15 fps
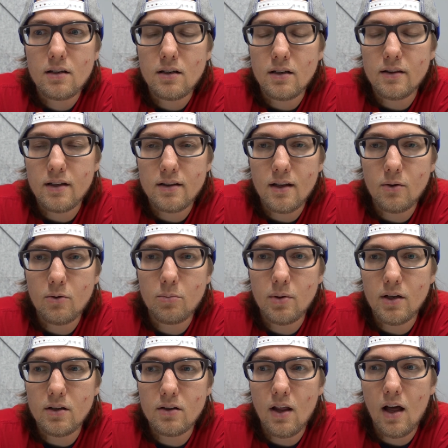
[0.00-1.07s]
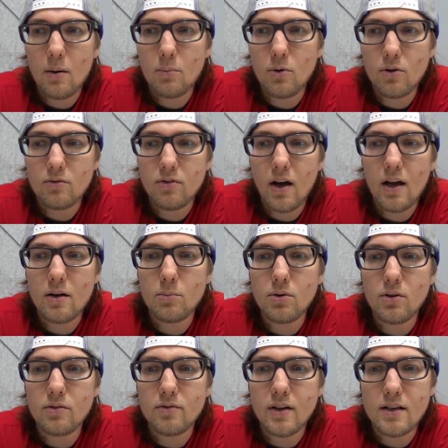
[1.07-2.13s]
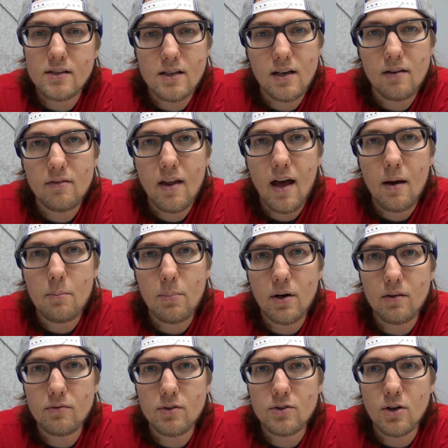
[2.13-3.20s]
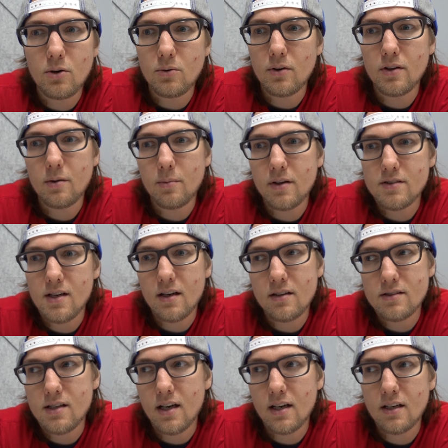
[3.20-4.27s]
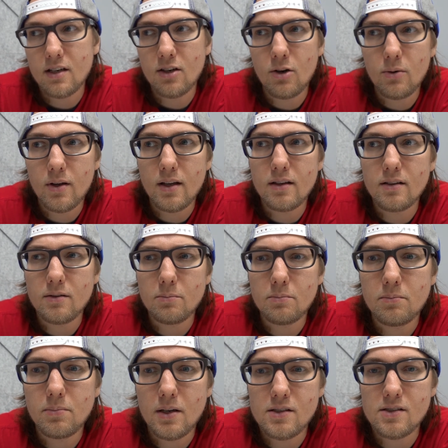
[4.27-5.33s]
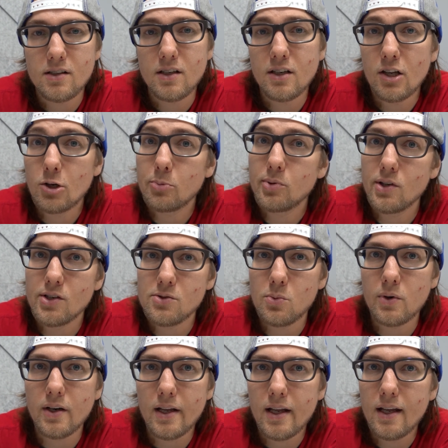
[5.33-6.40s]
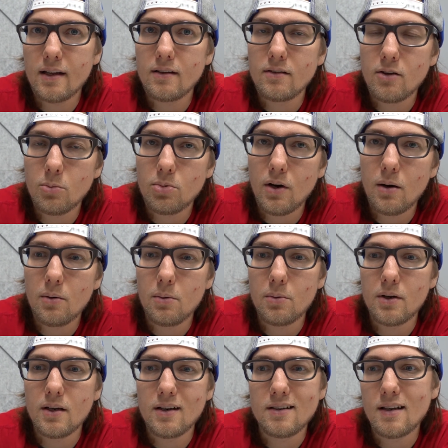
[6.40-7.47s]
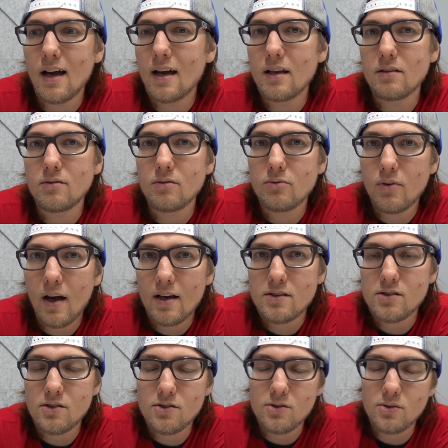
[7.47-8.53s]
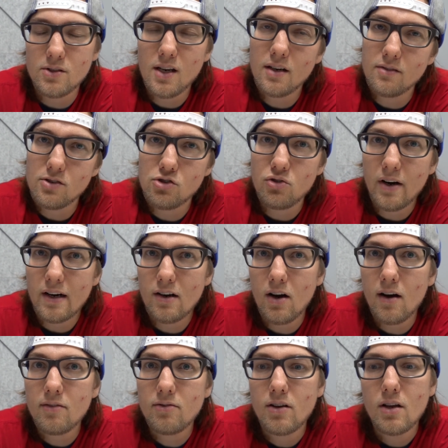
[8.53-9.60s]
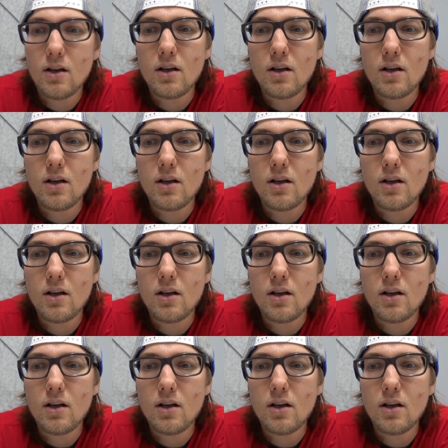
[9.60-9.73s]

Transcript: I think they would be a lot more viable if they did have that, but if you don't run them as Autech and you don't get basically another +1 to hit, they're probably going to die even faster, so it's kind of a trade-off.